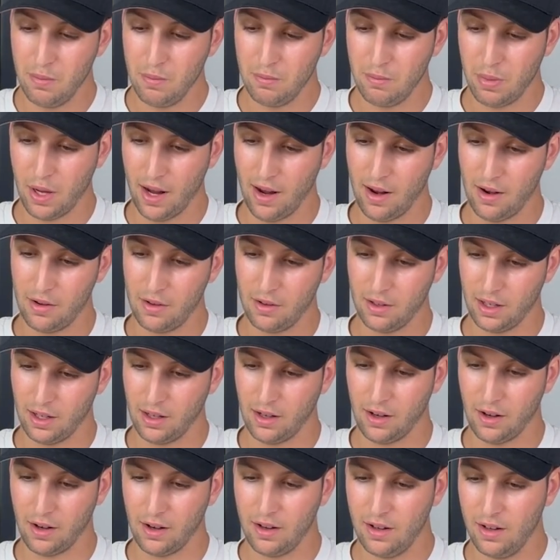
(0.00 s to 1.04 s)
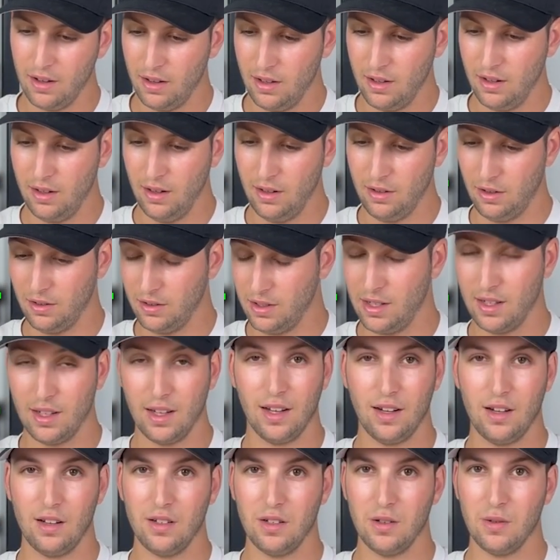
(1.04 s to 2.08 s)
panel here and you'll need to
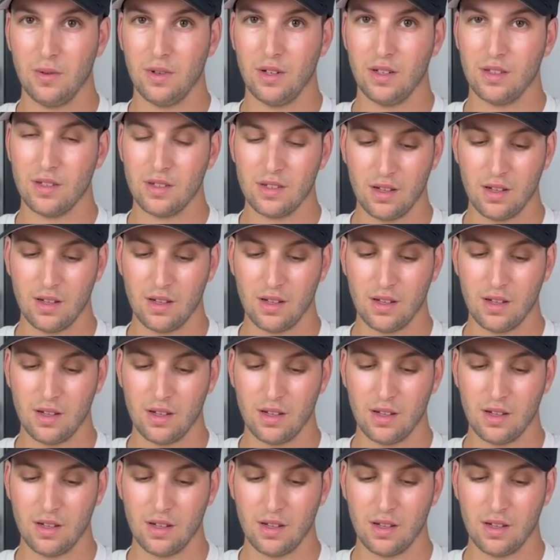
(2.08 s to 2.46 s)
get a new one.